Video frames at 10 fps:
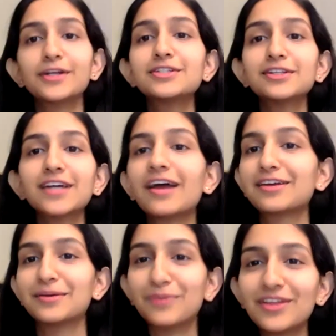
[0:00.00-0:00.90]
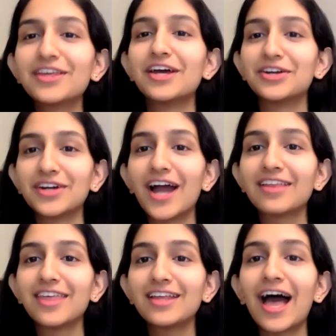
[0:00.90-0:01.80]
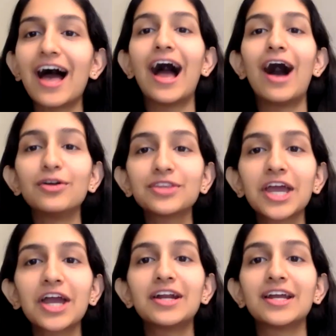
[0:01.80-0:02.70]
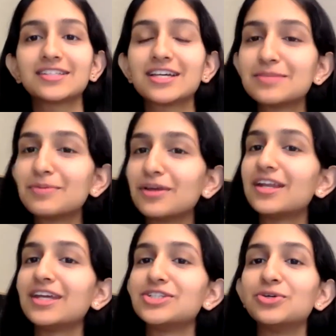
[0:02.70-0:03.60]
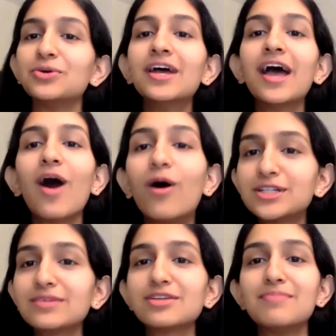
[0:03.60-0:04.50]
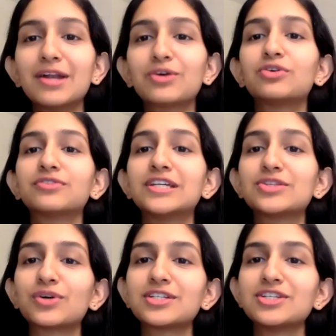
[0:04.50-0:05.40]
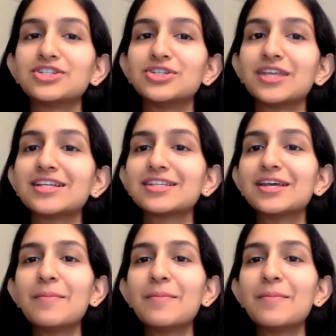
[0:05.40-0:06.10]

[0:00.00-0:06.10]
personally, I completely agree. I think that healthcare and accessibility to all types of medical resources, to things,